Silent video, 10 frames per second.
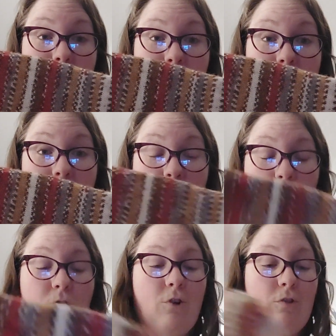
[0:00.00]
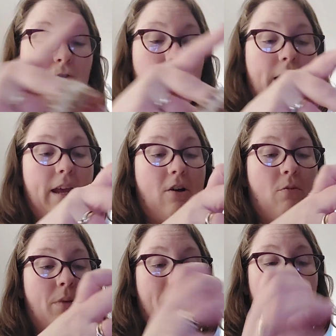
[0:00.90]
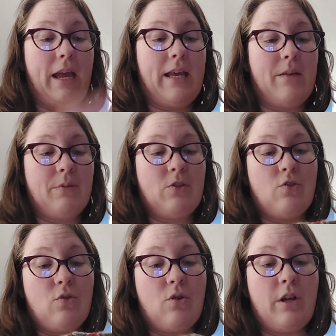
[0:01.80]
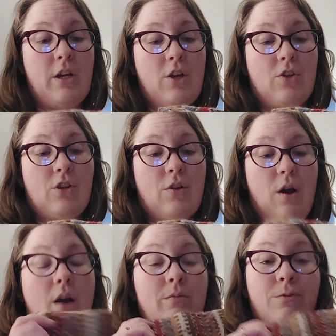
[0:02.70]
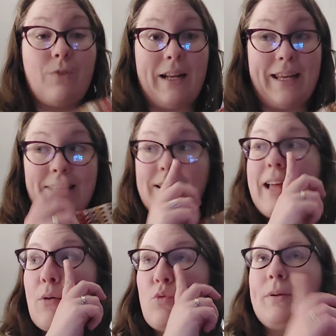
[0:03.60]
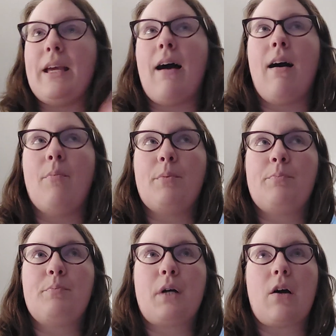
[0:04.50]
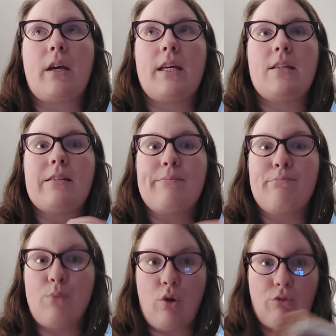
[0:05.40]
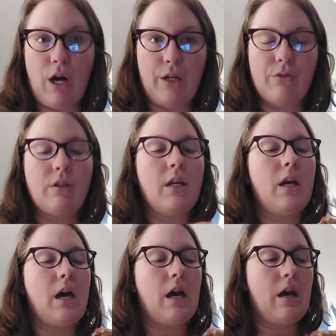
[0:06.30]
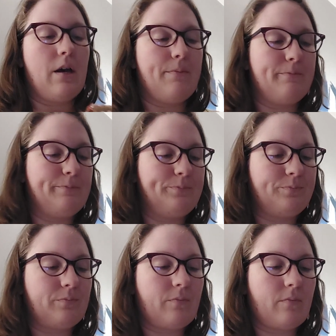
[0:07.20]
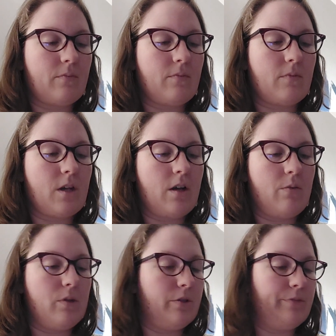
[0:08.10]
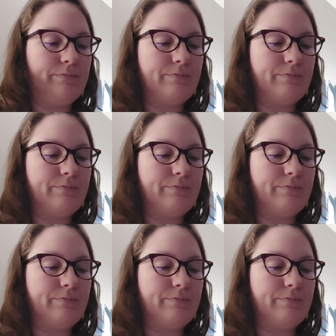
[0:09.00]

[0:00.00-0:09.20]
available for free on my PayHip store, so hopefully that will be up by tomorrow. I will